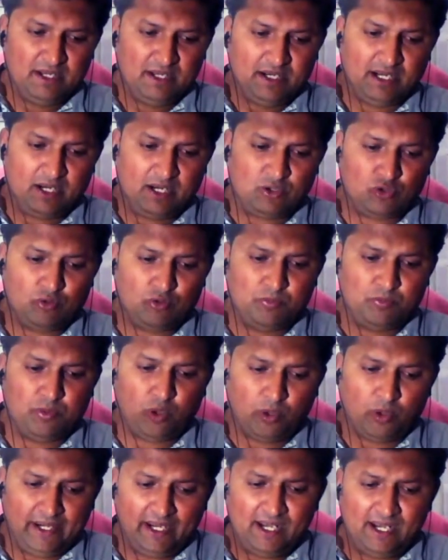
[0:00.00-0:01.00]
Now to
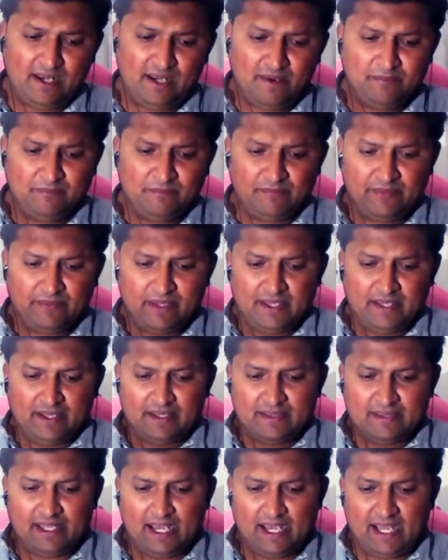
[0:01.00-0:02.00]
Blondel,
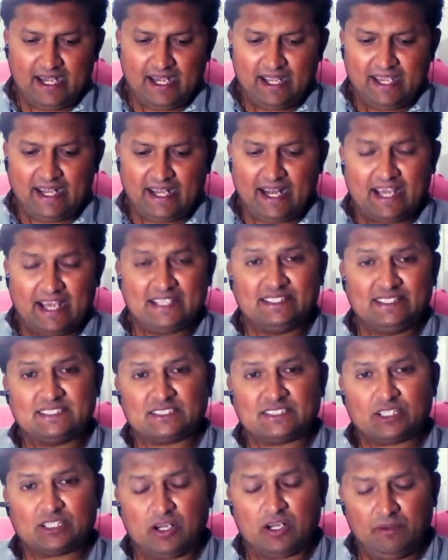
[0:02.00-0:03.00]
there
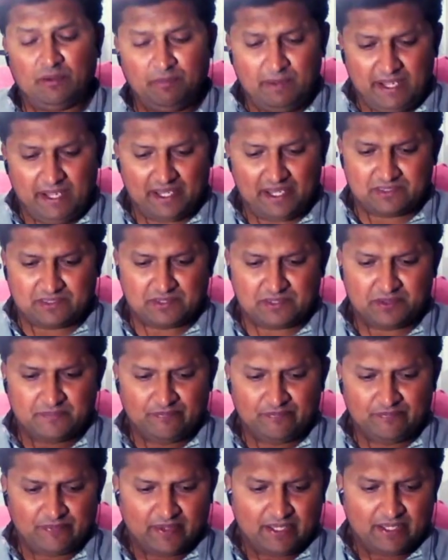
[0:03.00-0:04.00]
arises conflict
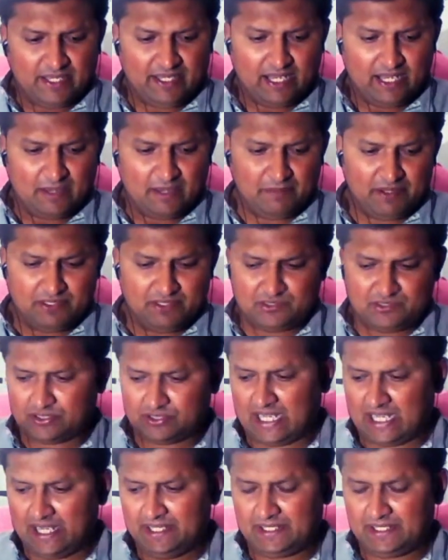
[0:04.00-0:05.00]
in every
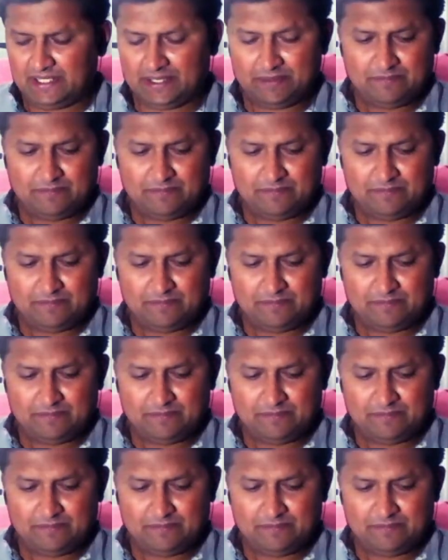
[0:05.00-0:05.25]
society,